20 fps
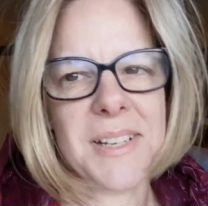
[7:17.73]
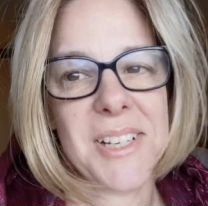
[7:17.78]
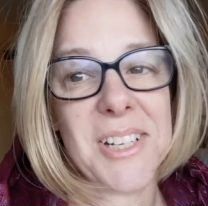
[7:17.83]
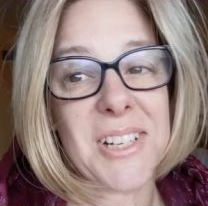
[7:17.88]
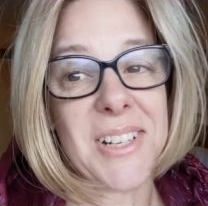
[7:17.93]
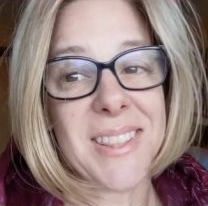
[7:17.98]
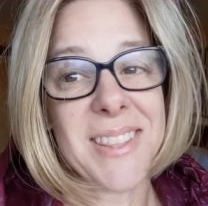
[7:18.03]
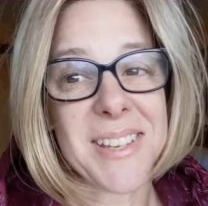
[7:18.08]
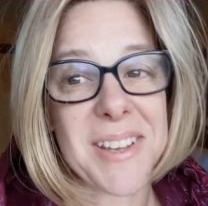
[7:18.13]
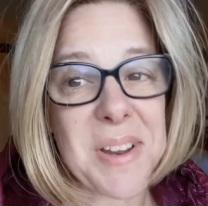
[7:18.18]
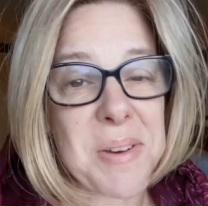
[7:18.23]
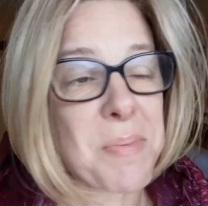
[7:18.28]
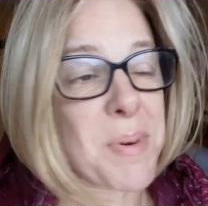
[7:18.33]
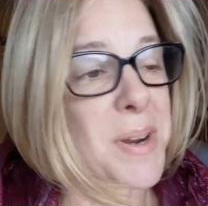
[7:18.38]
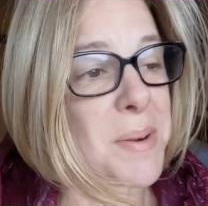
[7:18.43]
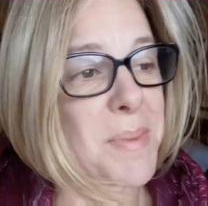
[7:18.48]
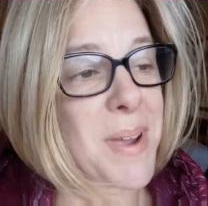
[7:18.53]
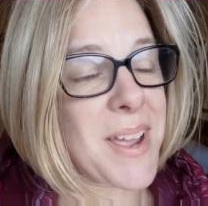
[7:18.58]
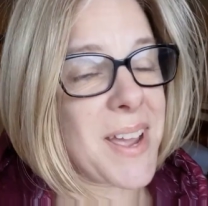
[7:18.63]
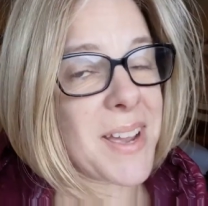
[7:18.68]
Good thing I
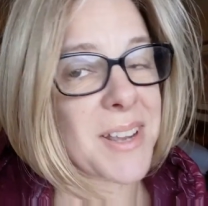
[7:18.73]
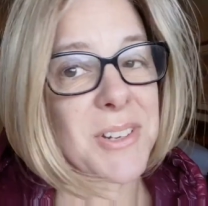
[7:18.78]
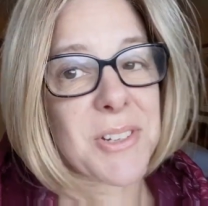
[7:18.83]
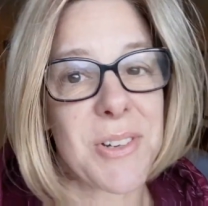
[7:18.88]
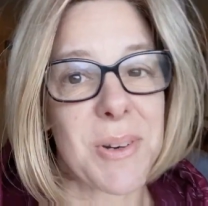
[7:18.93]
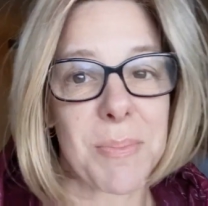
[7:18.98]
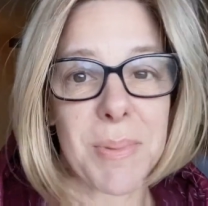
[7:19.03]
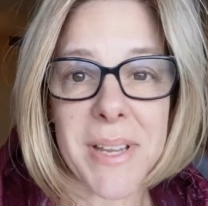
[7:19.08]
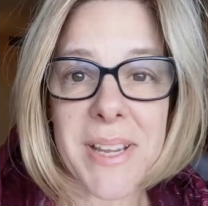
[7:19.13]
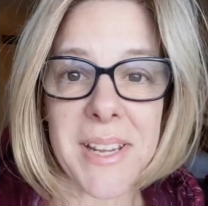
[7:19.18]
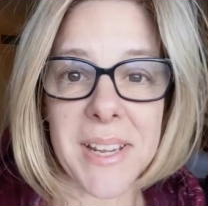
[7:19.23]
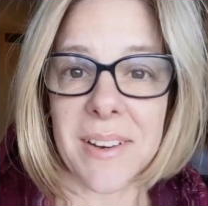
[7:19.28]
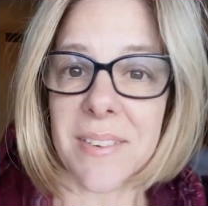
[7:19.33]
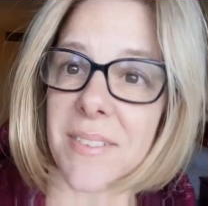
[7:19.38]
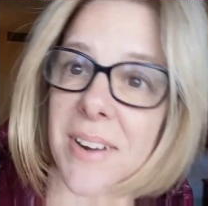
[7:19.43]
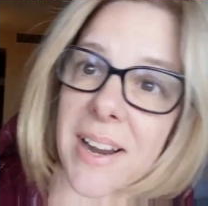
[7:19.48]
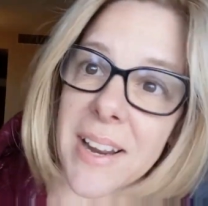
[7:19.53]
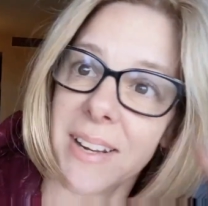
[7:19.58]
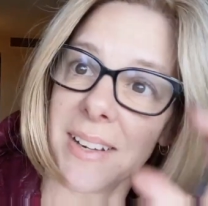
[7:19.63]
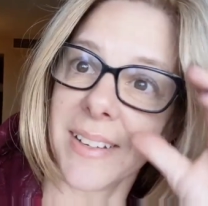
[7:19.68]
bring my extra blanket,
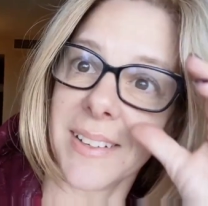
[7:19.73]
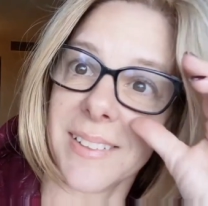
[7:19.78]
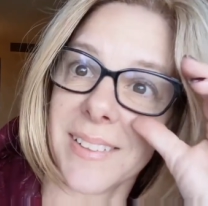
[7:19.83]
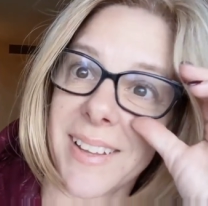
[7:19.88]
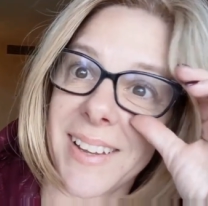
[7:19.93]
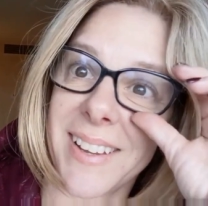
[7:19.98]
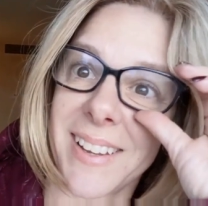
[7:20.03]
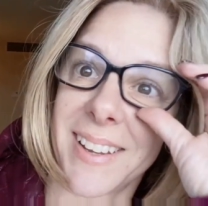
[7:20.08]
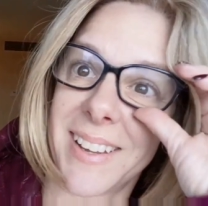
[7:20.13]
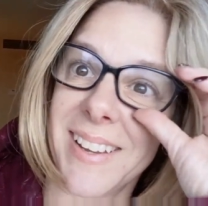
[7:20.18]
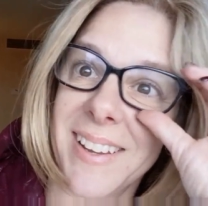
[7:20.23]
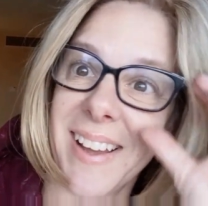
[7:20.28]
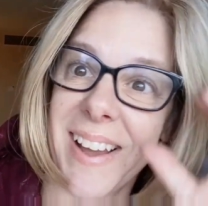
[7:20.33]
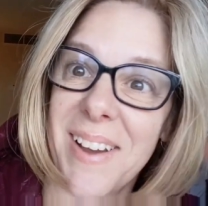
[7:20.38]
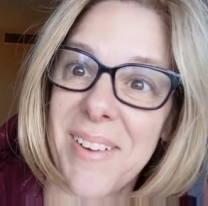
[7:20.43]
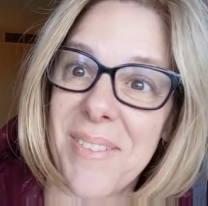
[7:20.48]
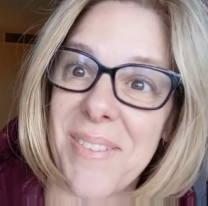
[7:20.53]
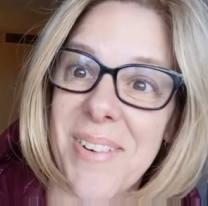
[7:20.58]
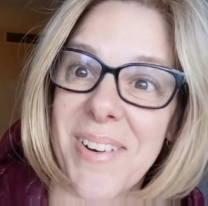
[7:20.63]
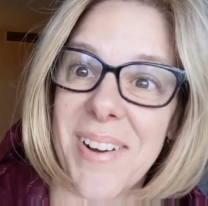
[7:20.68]
right? Like,
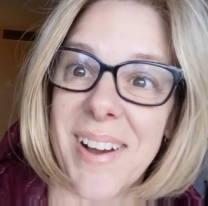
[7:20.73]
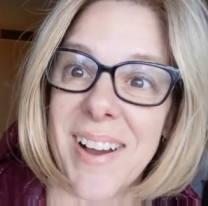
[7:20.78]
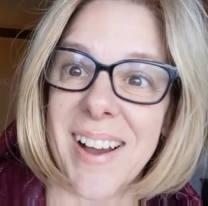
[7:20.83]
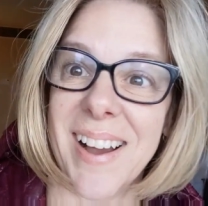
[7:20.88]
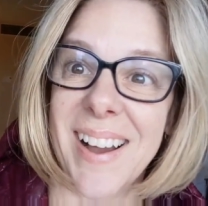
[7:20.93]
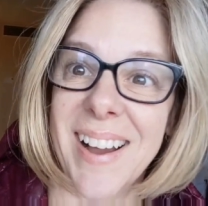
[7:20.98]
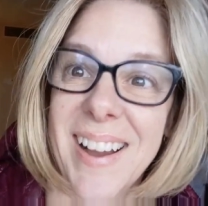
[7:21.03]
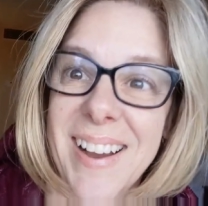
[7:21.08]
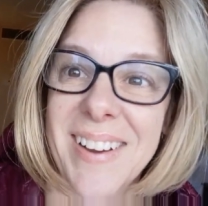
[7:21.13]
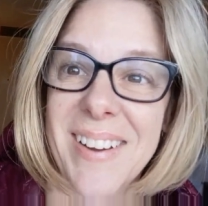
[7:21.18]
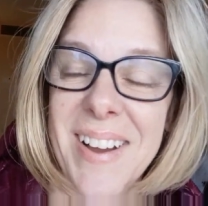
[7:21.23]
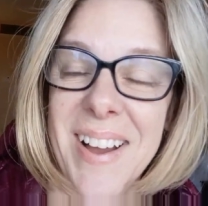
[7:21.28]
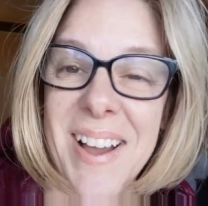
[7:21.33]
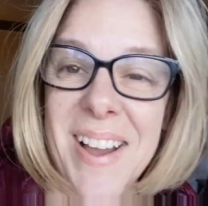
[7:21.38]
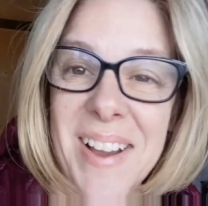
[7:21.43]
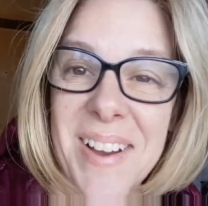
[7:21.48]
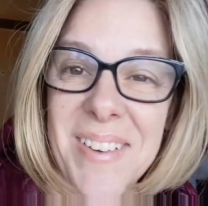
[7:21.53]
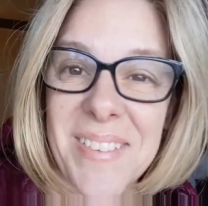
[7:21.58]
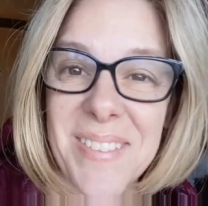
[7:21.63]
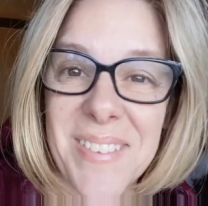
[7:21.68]

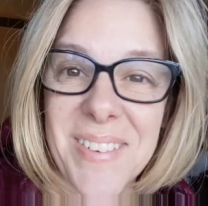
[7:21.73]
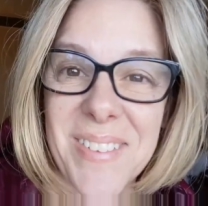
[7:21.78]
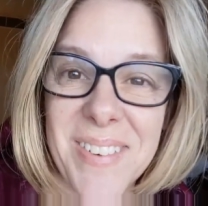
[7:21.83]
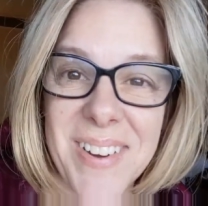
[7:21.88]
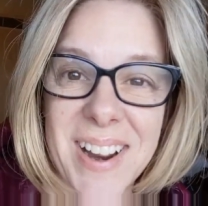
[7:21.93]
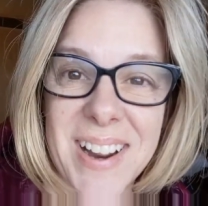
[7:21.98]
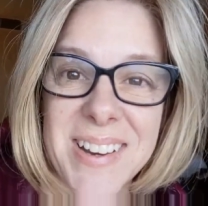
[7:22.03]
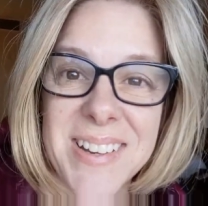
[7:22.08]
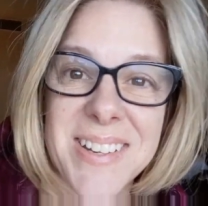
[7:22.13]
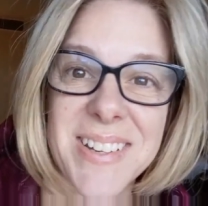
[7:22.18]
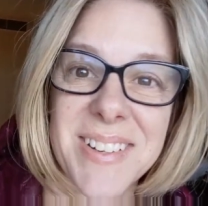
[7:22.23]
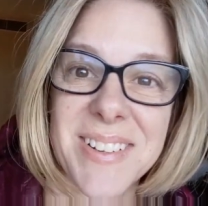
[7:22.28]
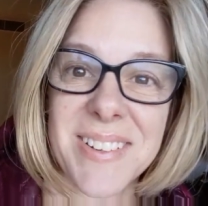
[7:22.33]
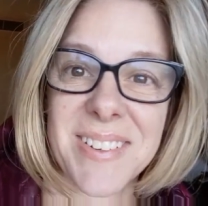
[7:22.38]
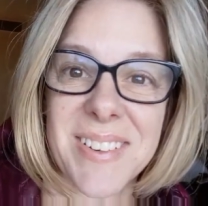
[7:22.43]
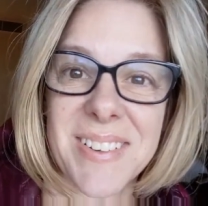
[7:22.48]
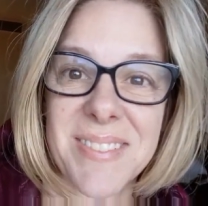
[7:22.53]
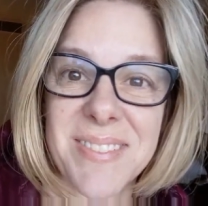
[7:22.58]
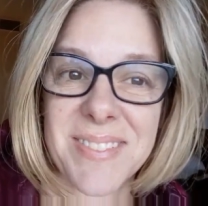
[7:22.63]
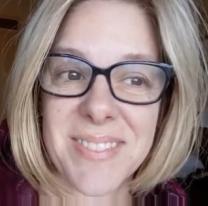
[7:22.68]
what would I do
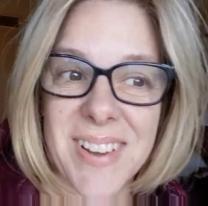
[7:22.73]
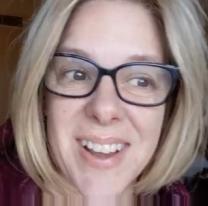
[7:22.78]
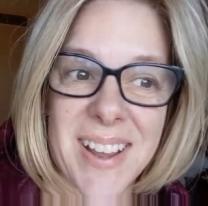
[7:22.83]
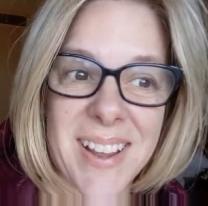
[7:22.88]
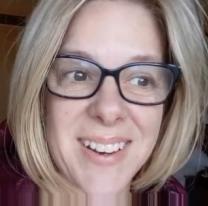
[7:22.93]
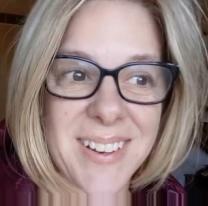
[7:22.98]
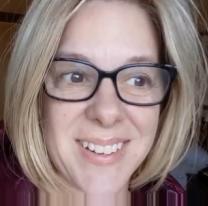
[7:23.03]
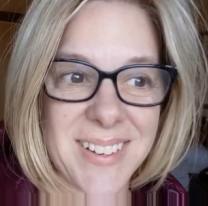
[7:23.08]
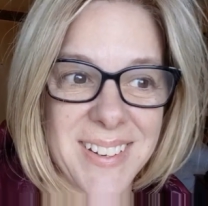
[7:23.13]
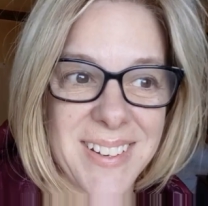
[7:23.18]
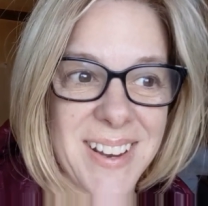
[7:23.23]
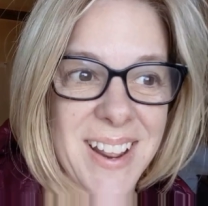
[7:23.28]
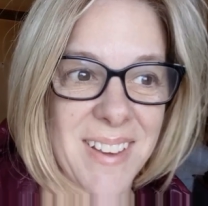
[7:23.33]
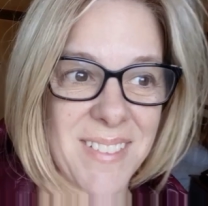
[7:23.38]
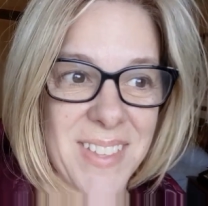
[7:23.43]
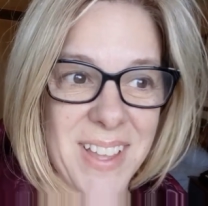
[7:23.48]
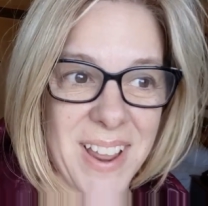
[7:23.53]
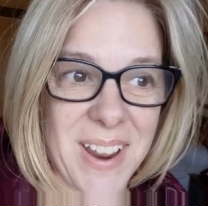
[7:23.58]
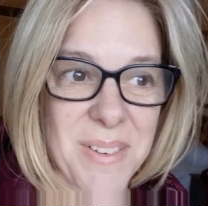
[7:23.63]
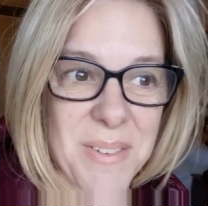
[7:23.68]
if I didn't have
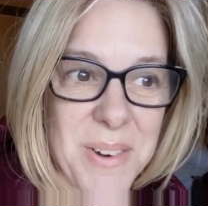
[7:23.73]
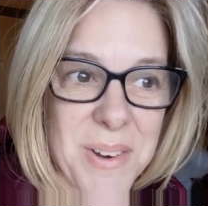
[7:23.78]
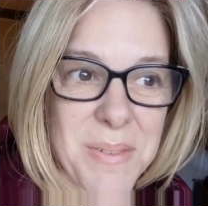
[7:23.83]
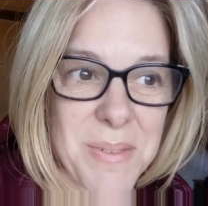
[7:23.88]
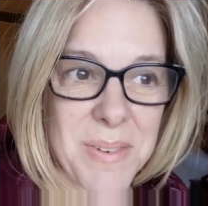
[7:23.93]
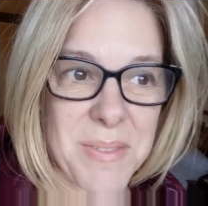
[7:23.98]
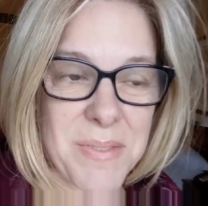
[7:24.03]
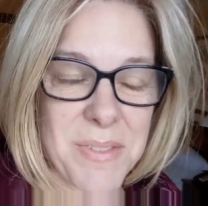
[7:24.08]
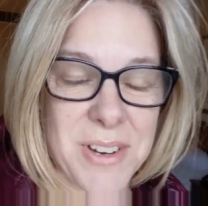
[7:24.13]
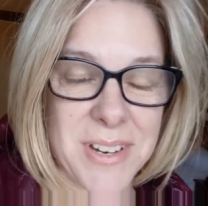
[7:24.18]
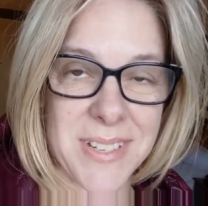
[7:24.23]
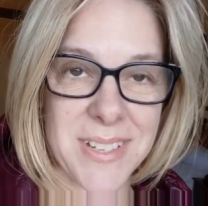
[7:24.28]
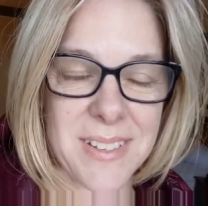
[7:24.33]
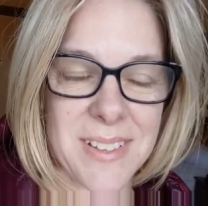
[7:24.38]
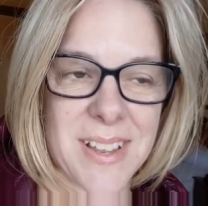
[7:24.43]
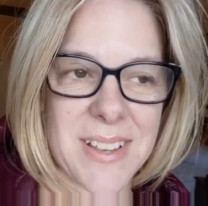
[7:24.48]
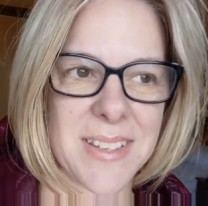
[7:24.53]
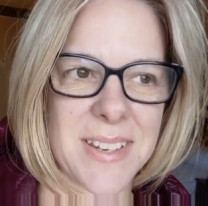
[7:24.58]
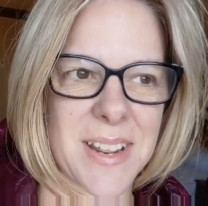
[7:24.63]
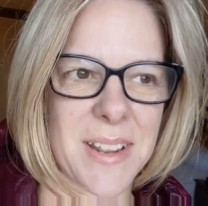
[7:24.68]
that? I would have been freezing
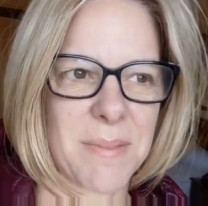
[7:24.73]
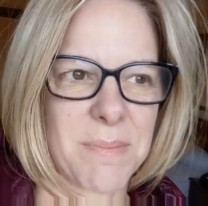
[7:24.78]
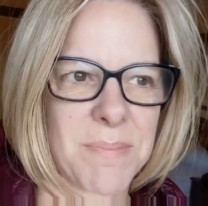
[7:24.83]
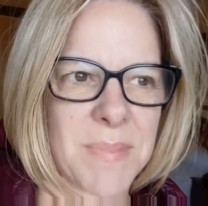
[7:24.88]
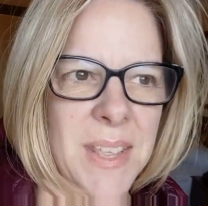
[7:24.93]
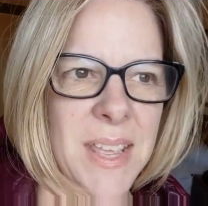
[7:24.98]
last night.